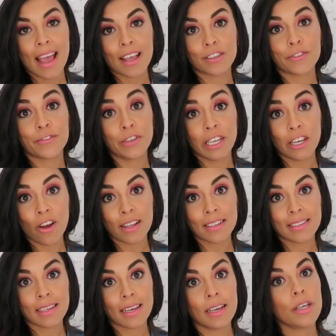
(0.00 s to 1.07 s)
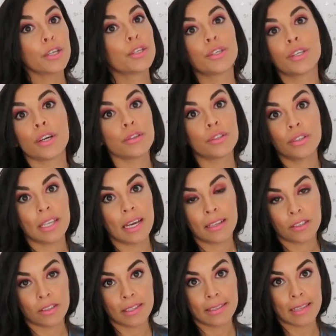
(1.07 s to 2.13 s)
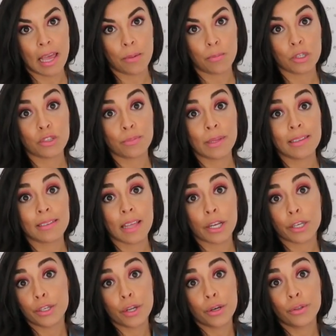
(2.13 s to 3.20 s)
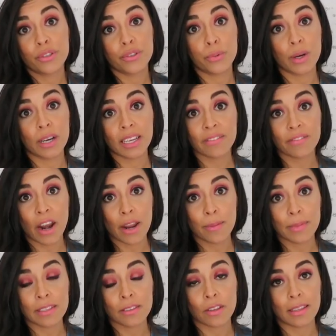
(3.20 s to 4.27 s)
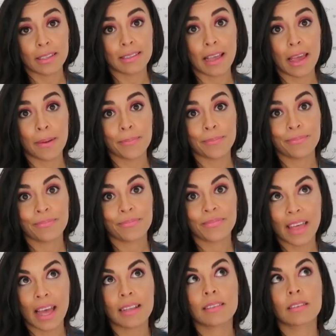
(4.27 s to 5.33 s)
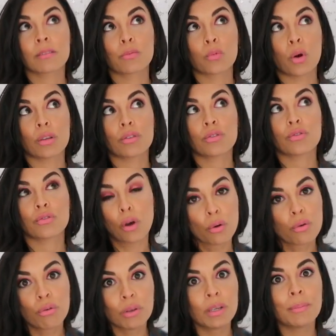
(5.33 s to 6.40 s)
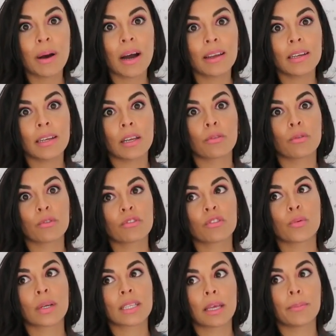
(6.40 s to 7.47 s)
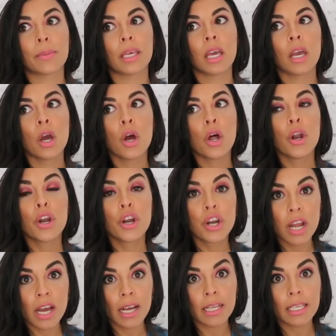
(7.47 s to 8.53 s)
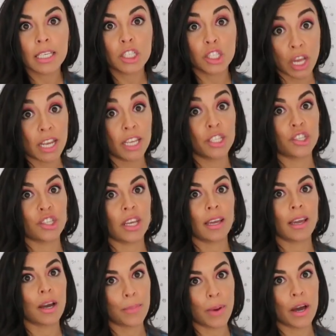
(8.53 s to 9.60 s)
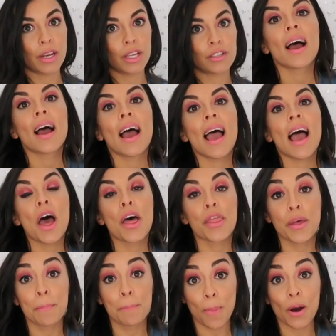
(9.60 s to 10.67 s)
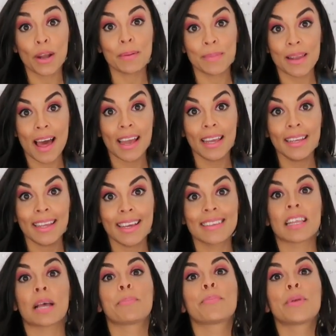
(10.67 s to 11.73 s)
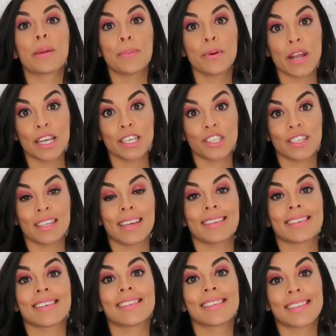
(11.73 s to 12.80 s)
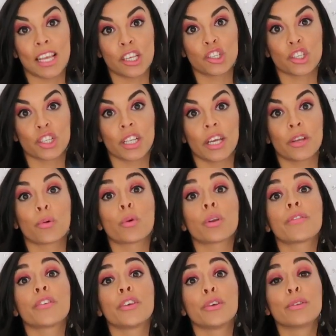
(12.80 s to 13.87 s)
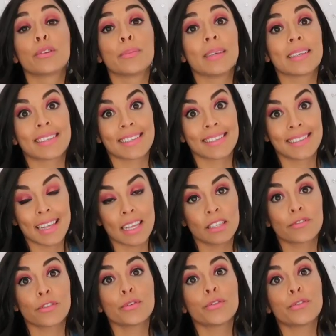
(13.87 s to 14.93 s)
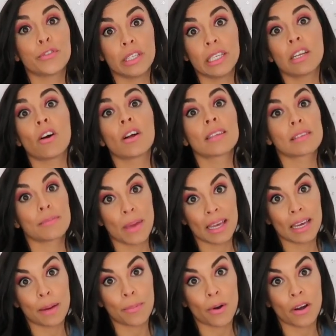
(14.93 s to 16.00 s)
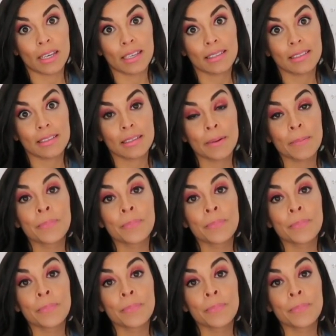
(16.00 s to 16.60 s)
As a freelancer, no 2 days are the same, which means that no 2 work environments are the same. That's what's so cool about it, and also what can be really challenging about it. The bottom line is that preparation is essential in order for you to be a successful freelance makeup artist.